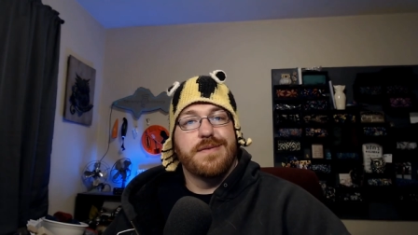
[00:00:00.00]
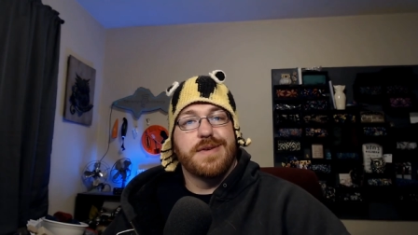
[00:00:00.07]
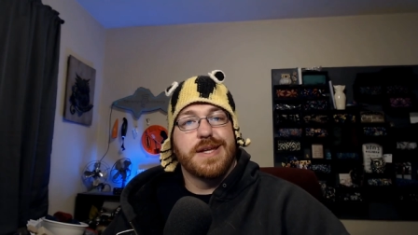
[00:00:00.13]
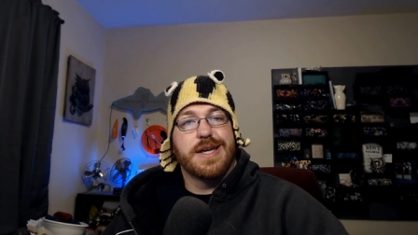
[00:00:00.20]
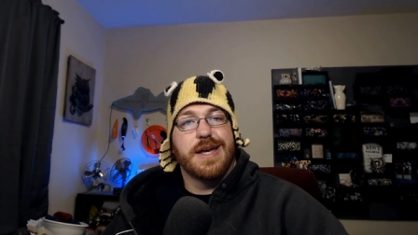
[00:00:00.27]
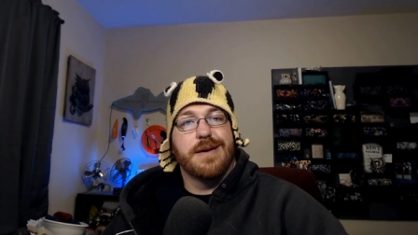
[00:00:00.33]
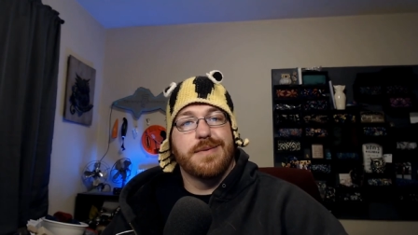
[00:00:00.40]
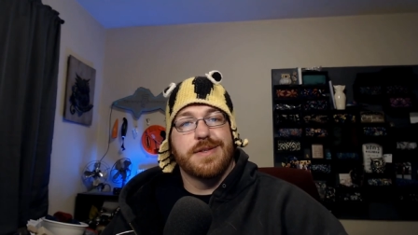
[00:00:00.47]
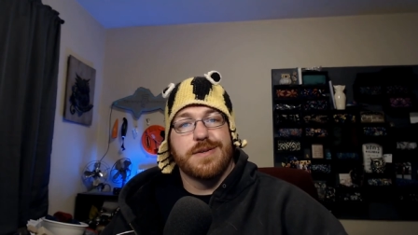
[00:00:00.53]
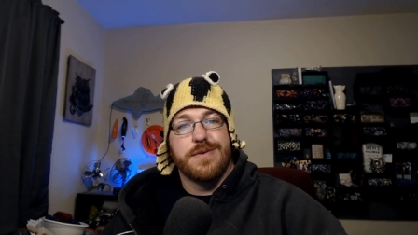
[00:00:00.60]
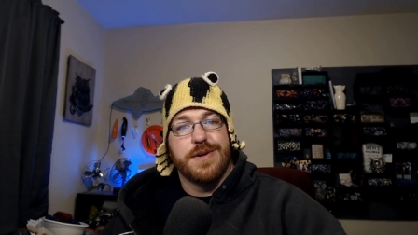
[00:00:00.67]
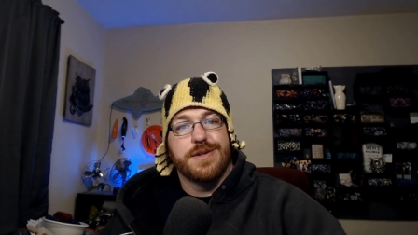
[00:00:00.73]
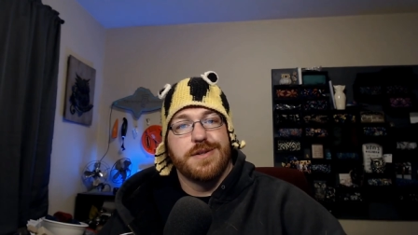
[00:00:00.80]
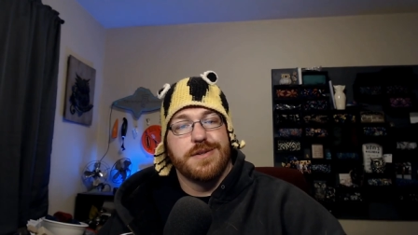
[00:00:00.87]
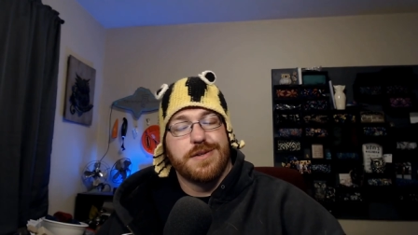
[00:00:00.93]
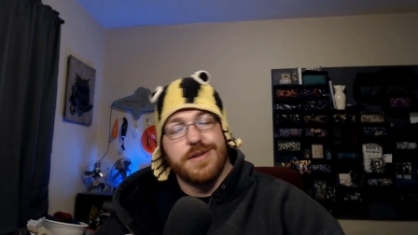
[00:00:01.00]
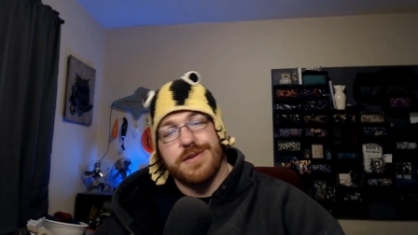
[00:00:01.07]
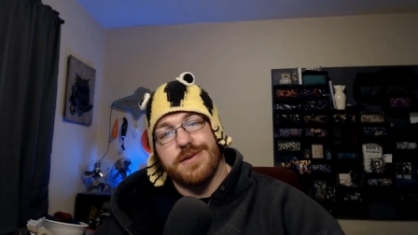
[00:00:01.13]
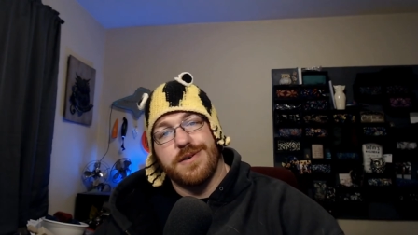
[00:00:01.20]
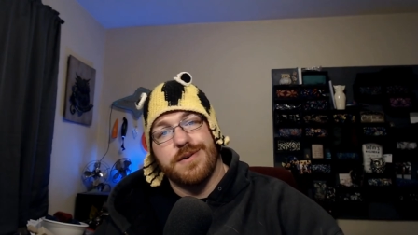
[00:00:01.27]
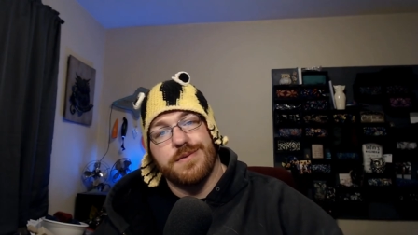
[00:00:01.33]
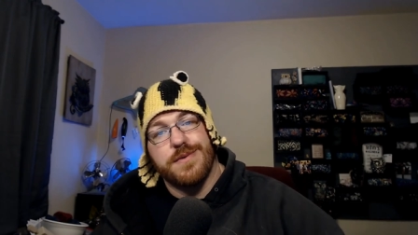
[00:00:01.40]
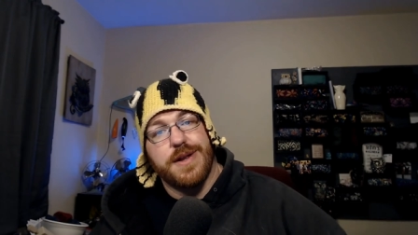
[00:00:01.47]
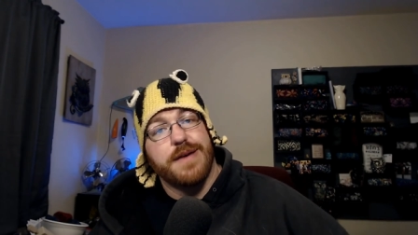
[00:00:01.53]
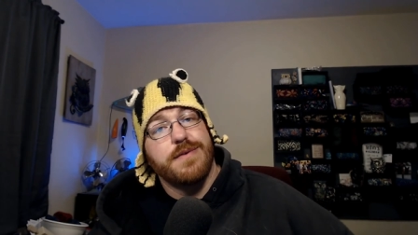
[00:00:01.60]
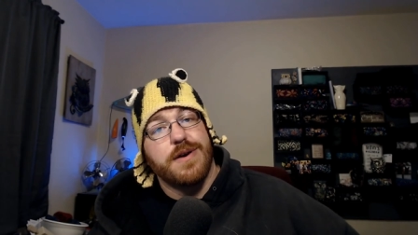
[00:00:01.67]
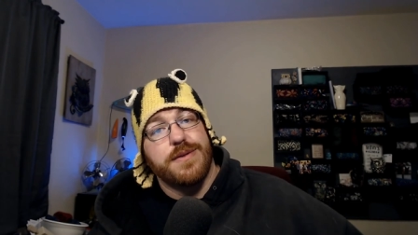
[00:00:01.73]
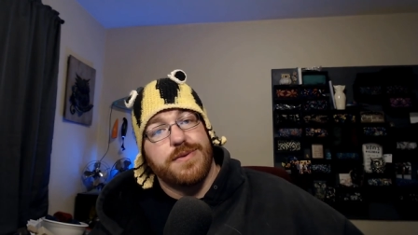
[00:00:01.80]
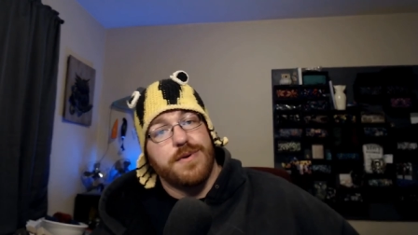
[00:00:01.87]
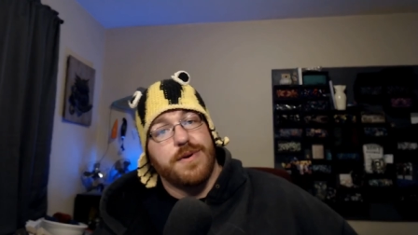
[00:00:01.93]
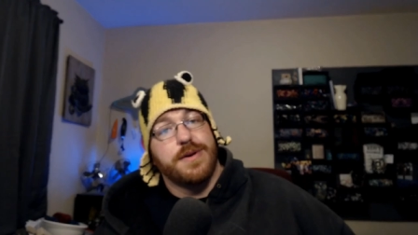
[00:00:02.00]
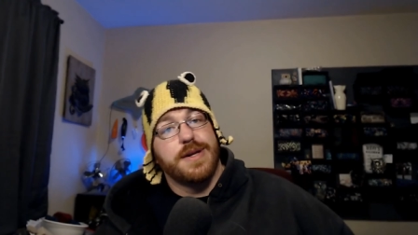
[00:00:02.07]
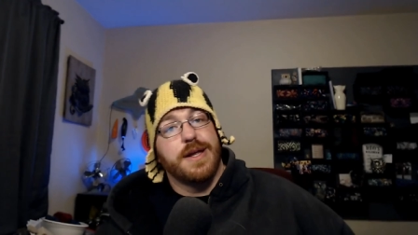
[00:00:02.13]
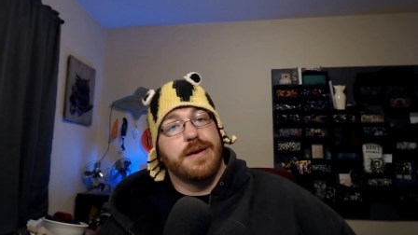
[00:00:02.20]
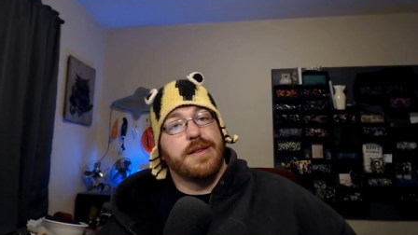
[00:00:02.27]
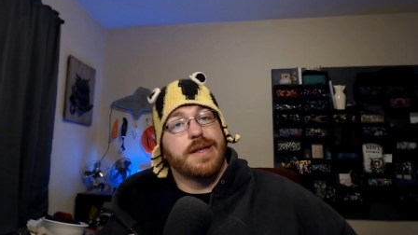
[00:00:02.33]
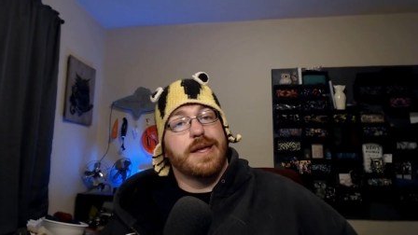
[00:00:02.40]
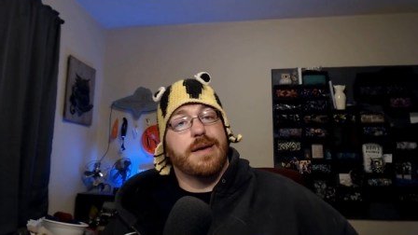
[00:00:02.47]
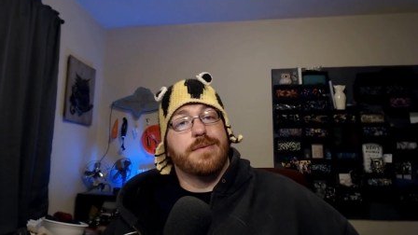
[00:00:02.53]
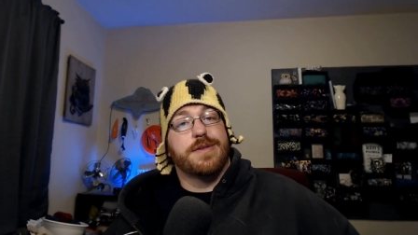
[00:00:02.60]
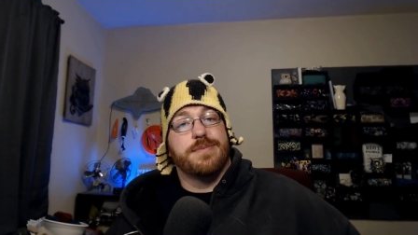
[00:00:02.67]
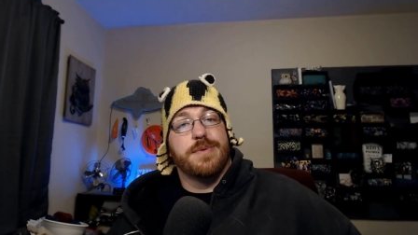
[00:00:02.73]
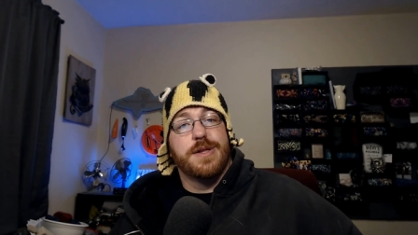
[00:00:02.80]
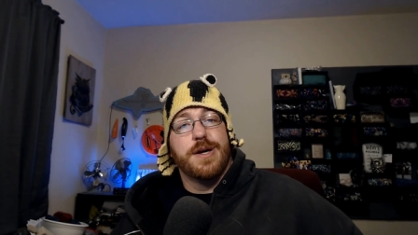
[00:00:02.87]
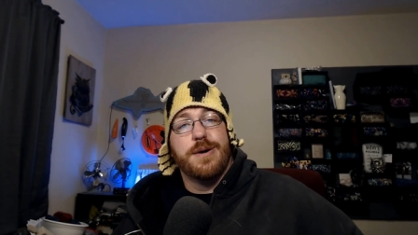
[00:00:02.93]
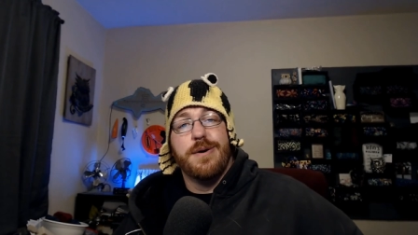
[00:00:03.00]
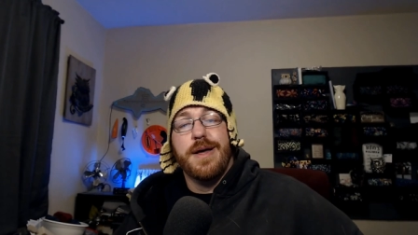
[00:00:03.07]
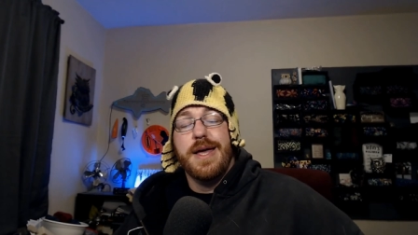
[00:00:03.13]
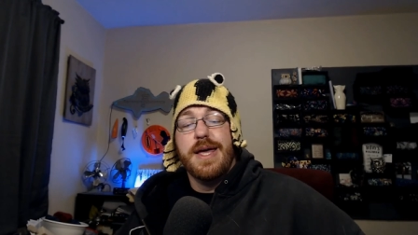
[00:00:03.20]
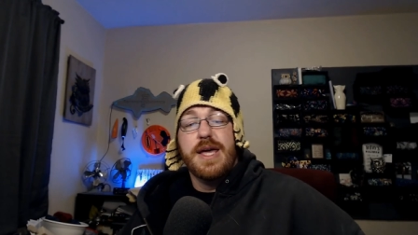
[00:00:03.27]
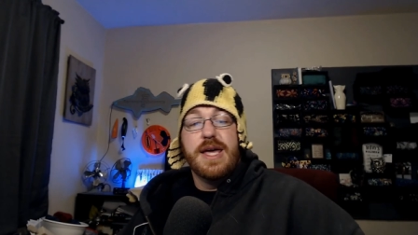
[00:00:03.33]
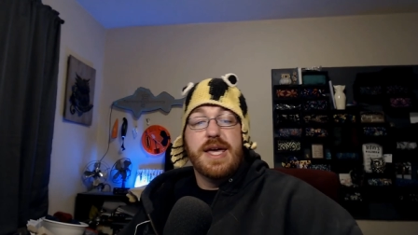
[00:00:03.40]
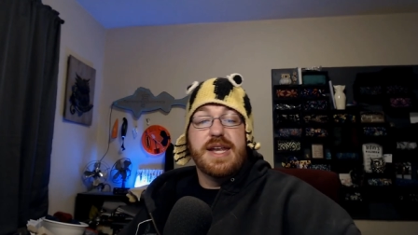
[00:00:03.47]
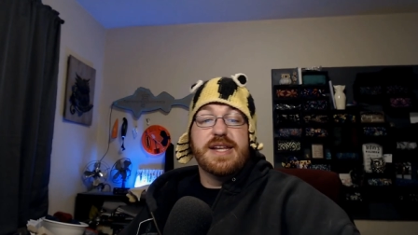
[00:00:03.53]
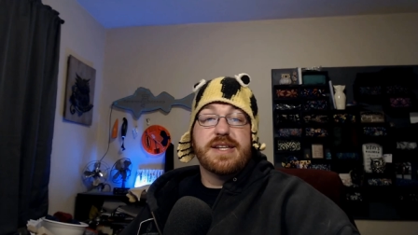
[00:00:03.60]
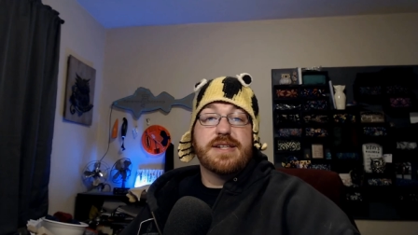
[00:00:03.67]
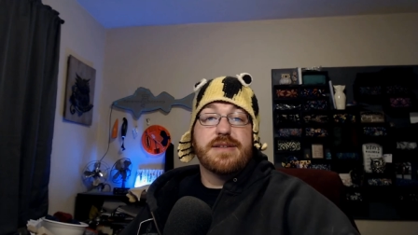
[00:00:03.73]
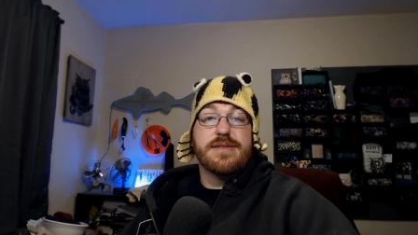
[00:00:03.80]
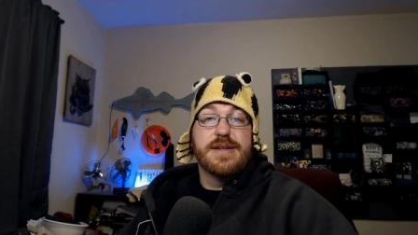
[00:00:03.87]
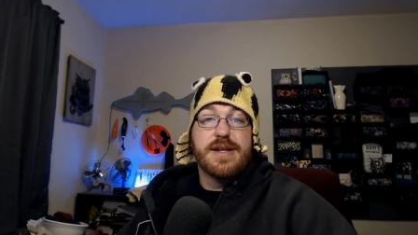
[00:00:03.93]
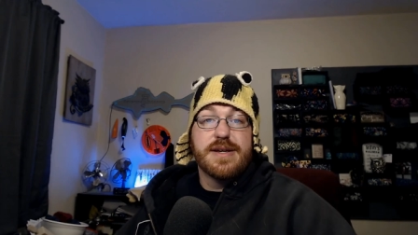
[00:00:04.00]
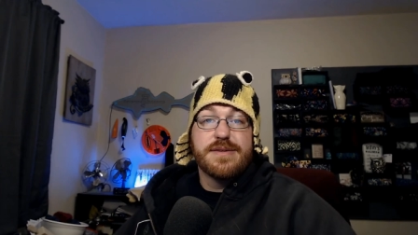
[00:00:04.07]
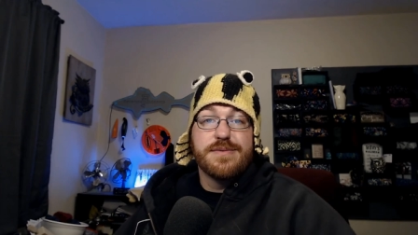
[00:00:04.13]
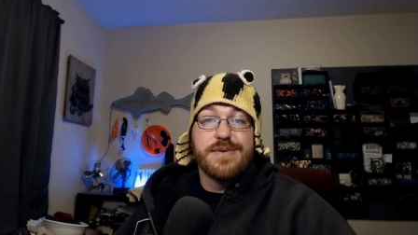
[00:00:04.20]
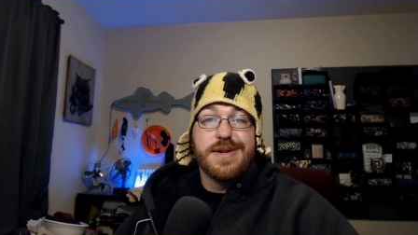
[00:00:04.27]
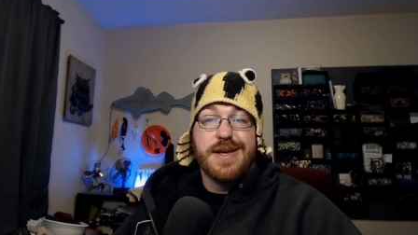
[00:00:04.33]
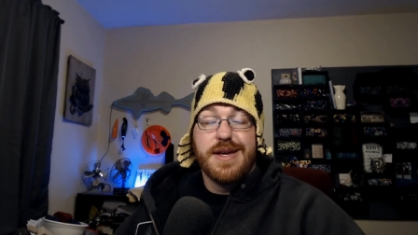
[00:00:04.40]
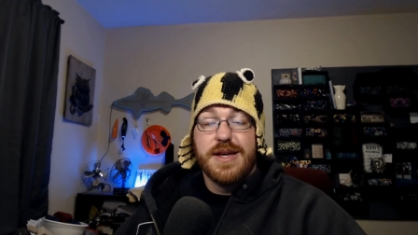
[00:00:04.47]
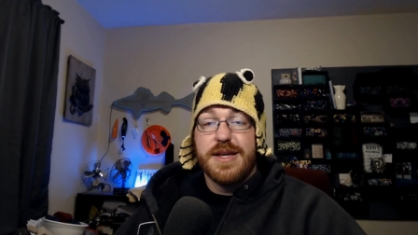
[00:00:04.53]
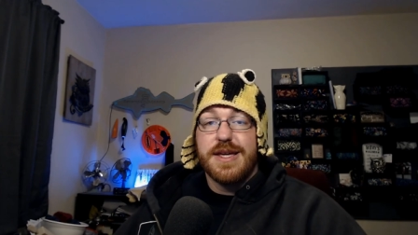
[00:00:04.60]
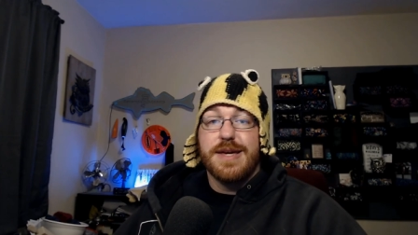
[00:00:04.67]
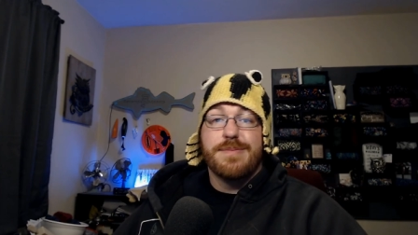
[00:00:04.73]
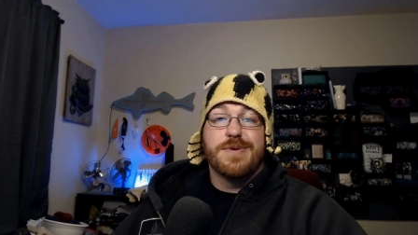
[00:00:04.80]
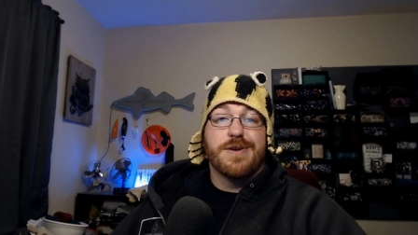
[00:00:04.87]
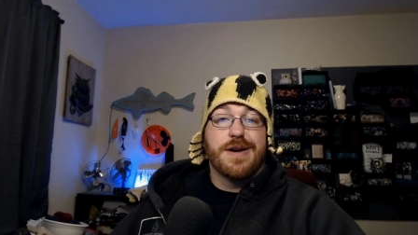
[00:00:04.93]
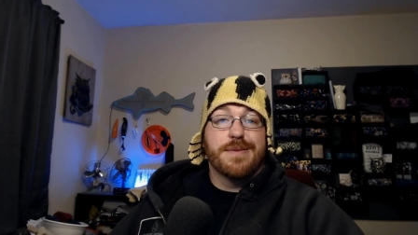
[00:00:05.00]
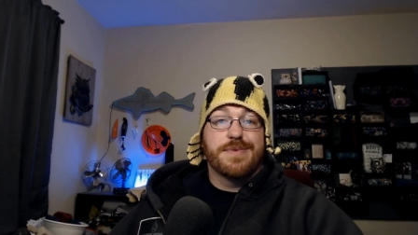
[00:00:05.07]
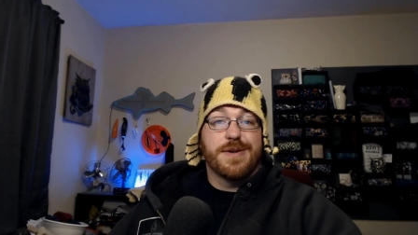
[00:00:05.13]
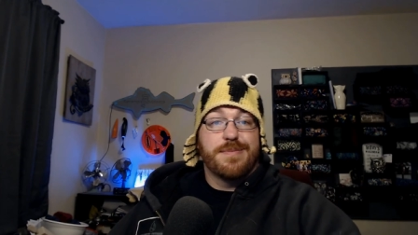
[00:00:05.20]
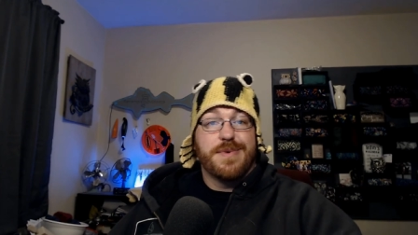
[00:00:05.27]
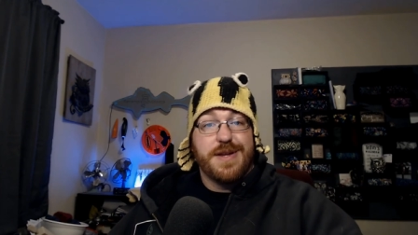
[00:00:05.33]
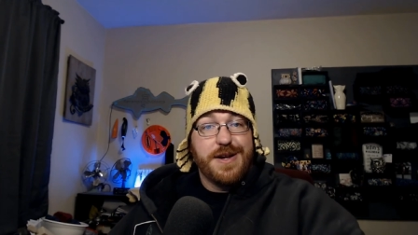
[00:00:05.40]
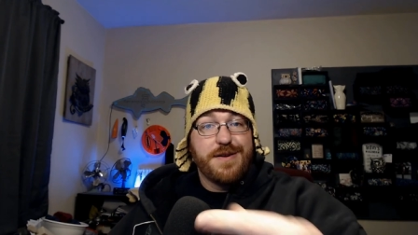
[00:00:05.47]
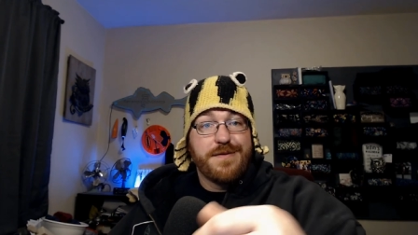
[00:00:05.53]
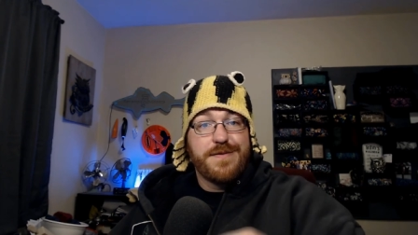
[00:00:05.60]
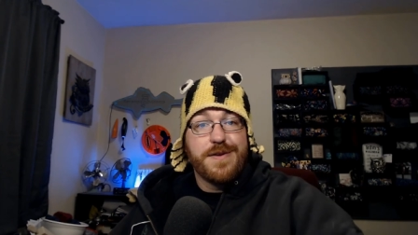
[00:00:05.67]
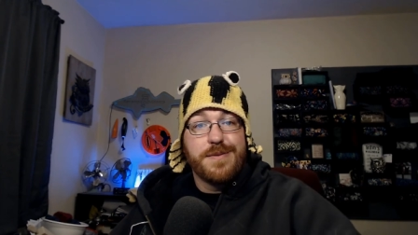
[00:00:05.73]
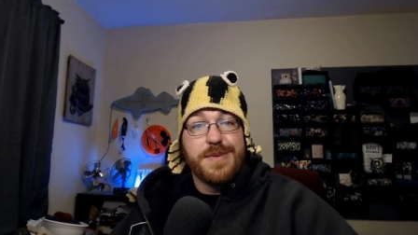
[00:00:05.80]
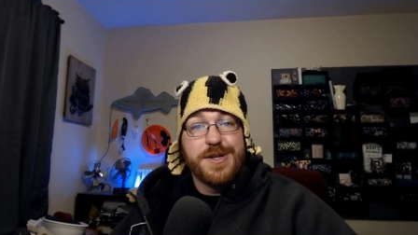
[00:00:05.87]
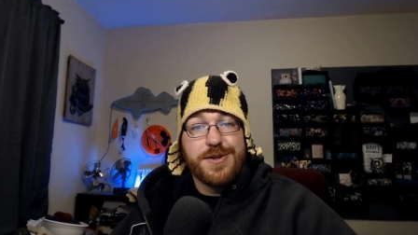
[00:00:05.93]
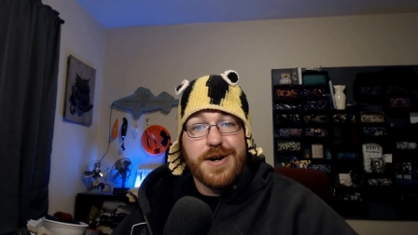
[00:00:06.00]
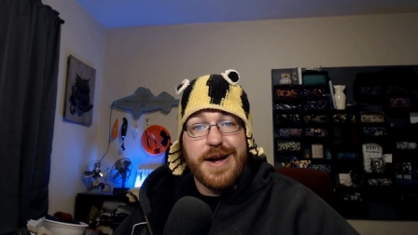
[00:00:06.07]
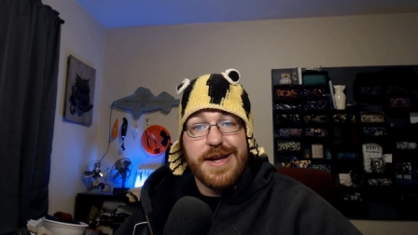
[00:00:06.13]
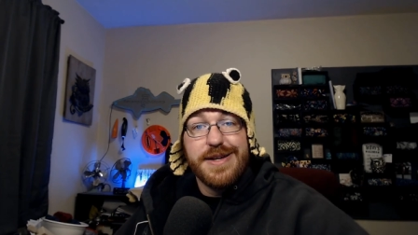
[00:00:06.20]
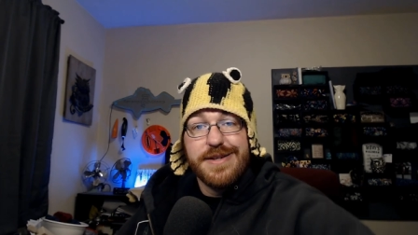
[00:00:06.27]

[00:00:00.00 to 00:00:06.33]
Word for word: comments, questions, concerns, whatever, throw it down in the comments below. And until the next one, keep your amps up and your filament dry.